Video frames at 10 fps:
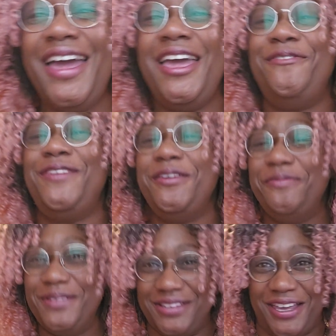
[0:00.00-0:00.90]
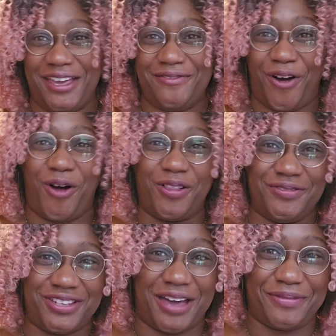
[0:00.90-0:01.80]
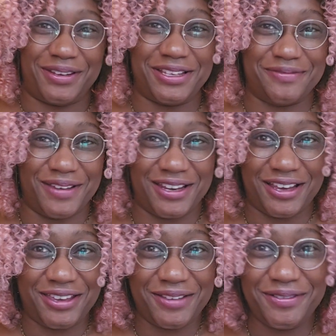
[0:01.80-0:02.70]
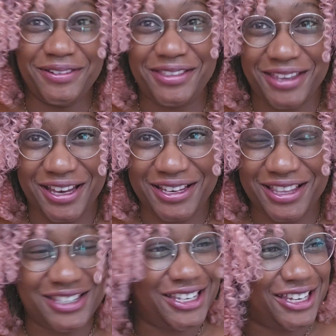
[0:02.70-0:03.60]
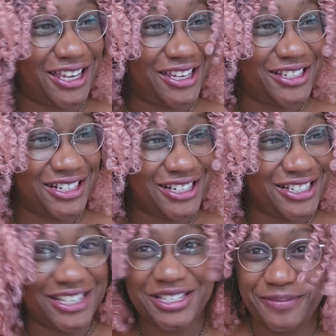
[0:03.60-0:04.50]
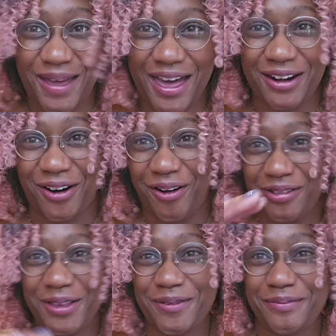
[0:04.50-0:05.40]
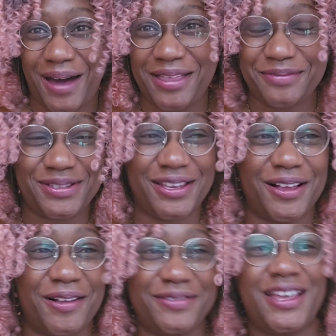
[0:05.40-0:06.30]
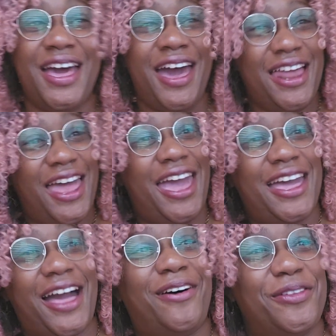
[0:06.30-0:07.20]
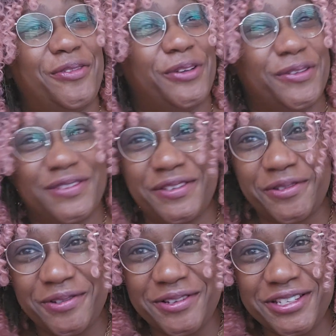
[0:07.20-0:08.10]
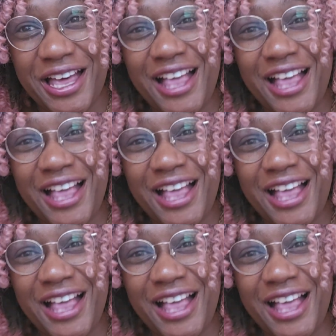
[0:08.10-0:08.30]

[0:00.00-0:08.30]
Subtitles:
If you believe all of Japanese media, you will think that teenagers in Japan are all living by themselves and hanging out on the roofs of schools.